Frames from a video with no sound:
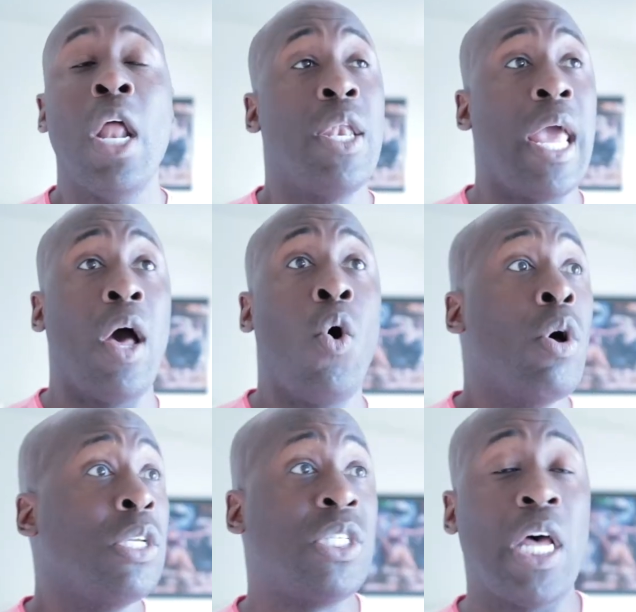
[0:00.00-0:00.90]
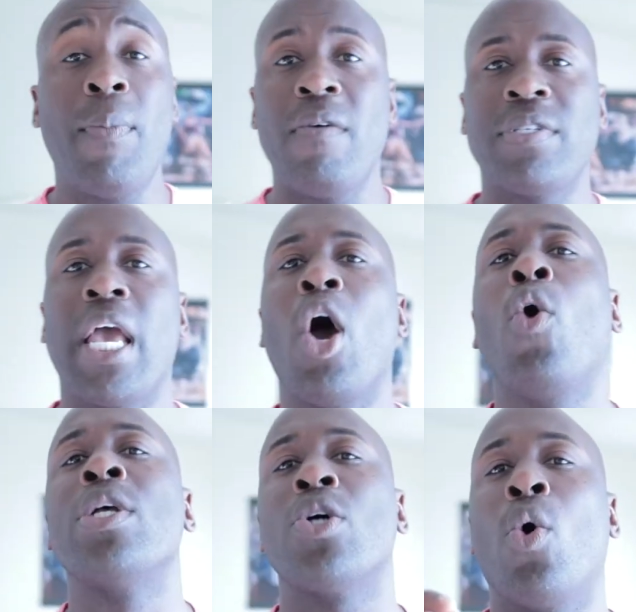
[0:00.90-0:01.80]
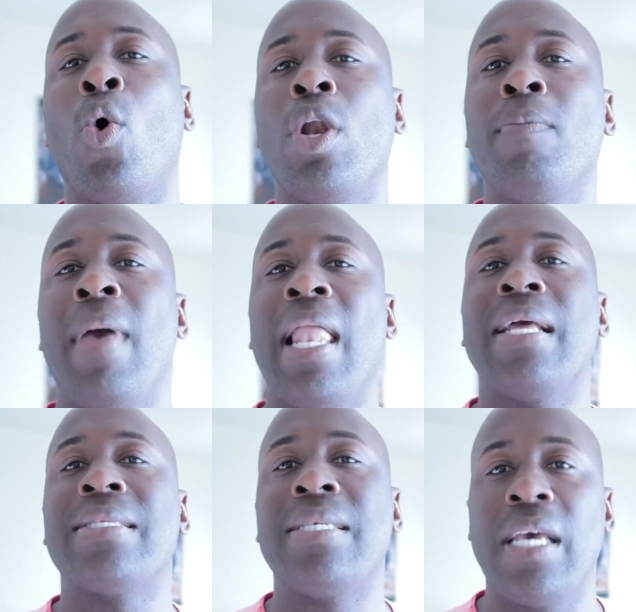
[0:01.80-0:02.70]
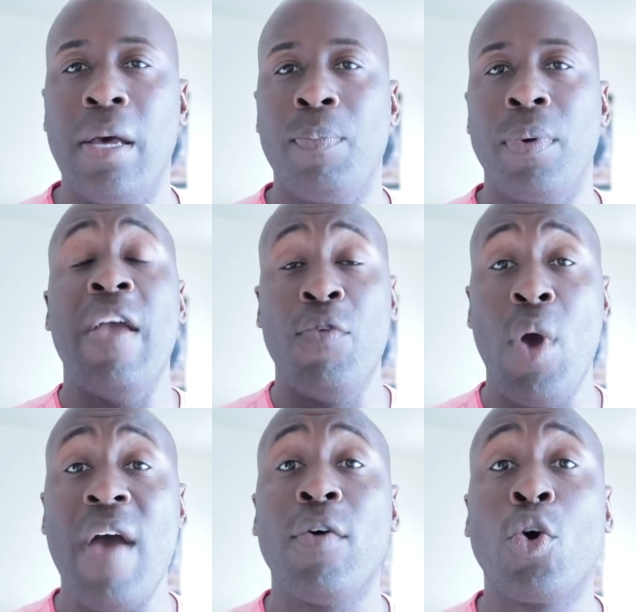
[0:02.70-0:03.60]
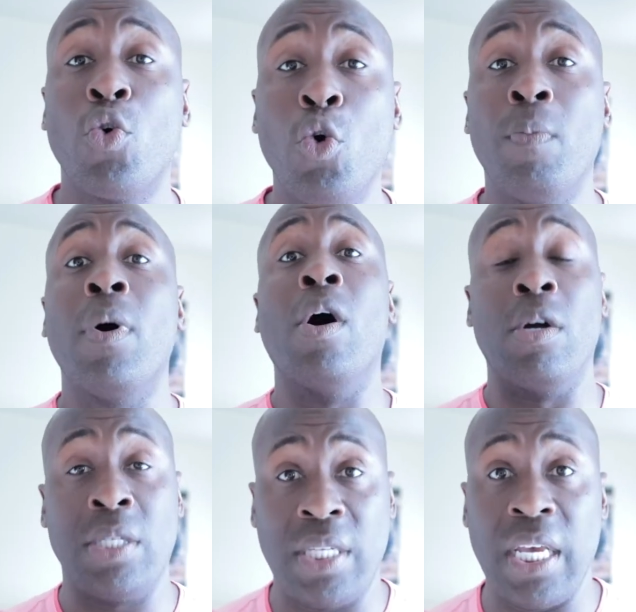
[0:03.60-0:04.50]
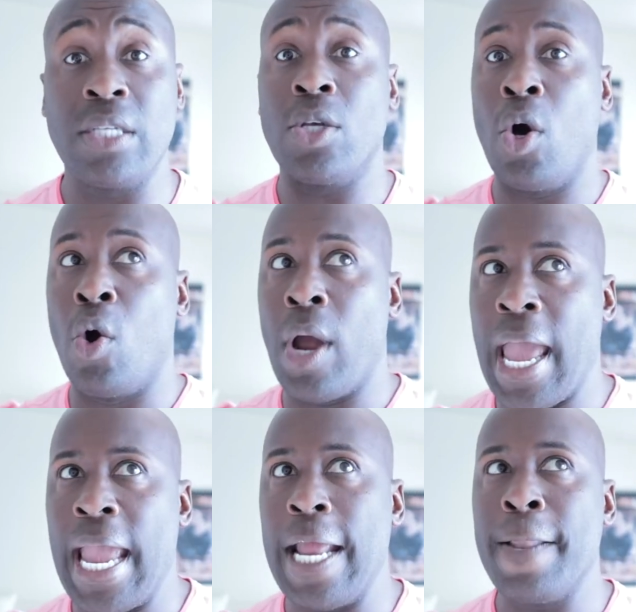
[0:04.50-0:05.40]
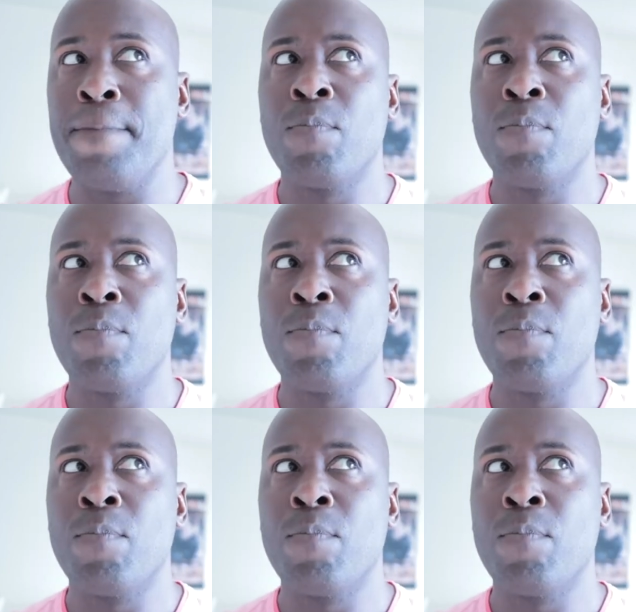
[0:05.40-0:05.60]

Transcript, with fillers: Now, some of them say, oh, it's an automatic tip if you have a group or 6 or 8.